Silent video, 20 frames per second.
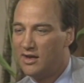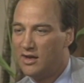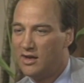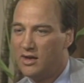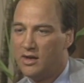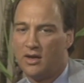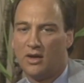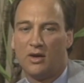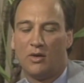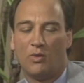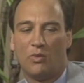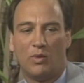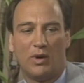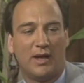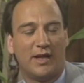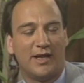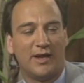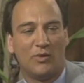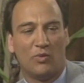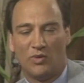libbed?
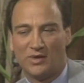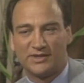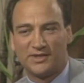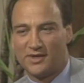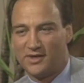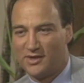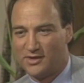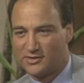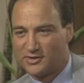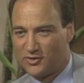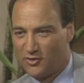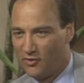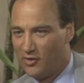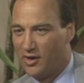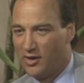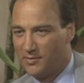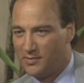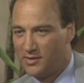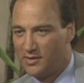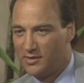Well, it wasn't in the
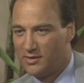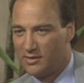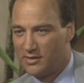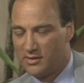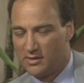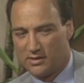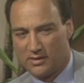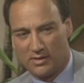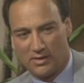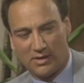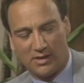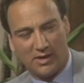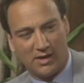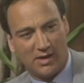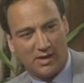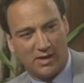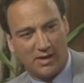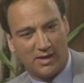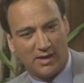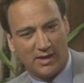script,
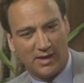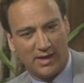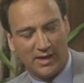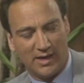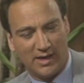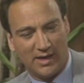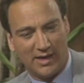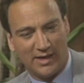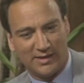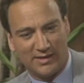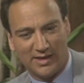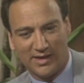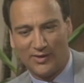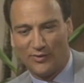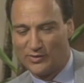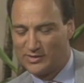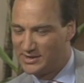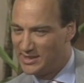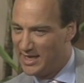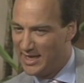uh, and I think it
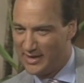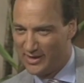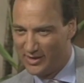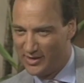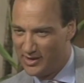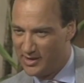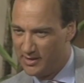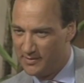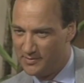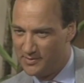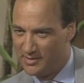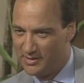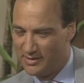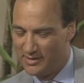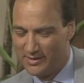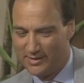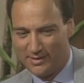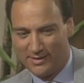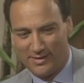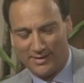was ad libbed.
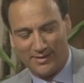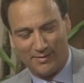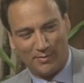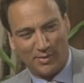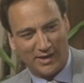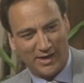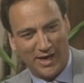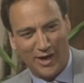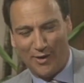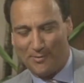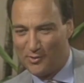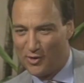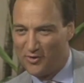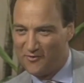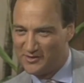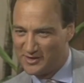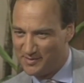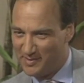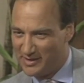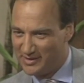But now I'm
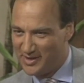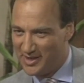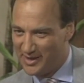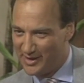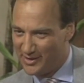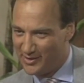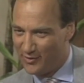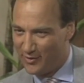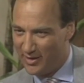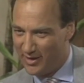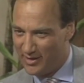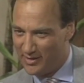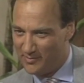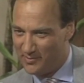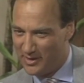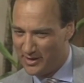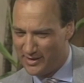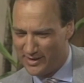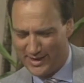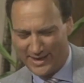nervous about taking credit
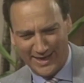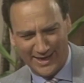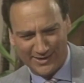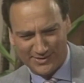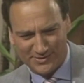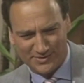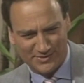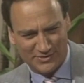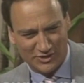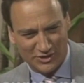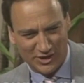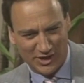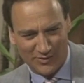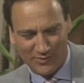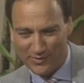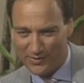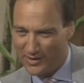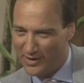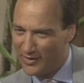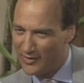about it. I got to check
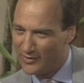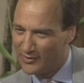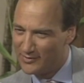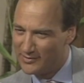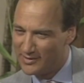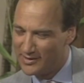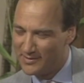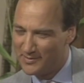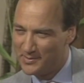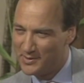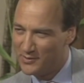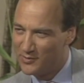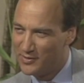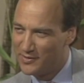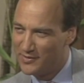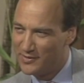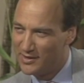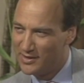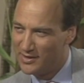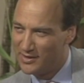with Arnold. I mean,
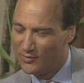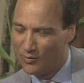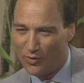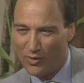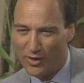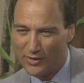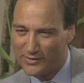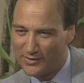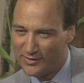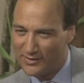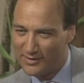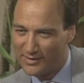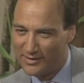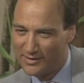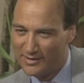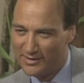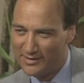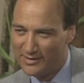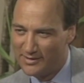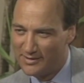with uh, Walter
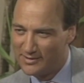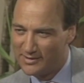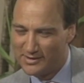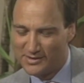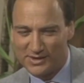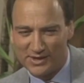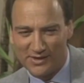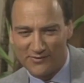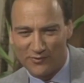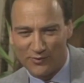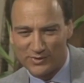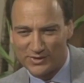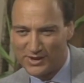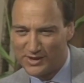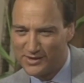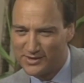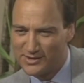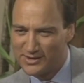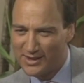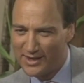let see Walter if it was
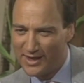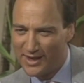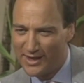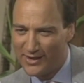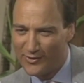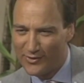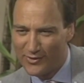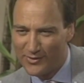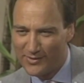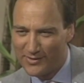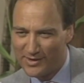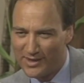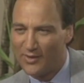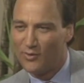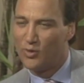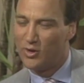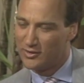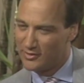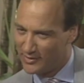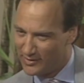Hill. his line or, yeah,
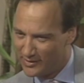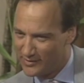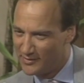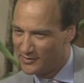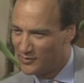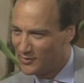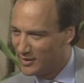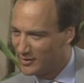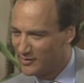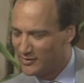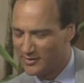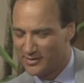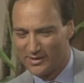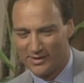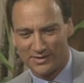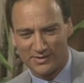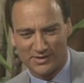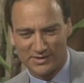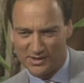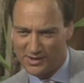Walter Hill, the director,
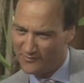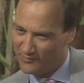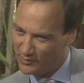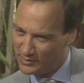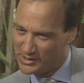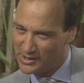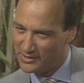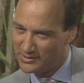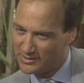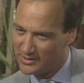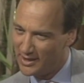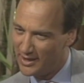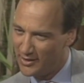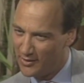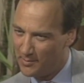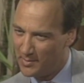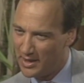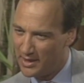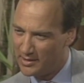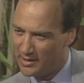to see if it was his line
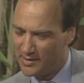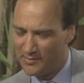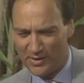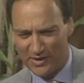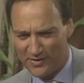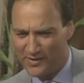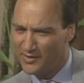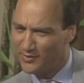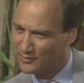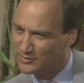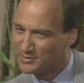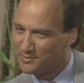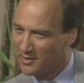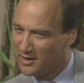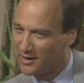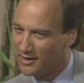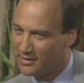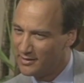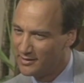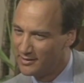or my line, but I think it was
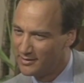mine.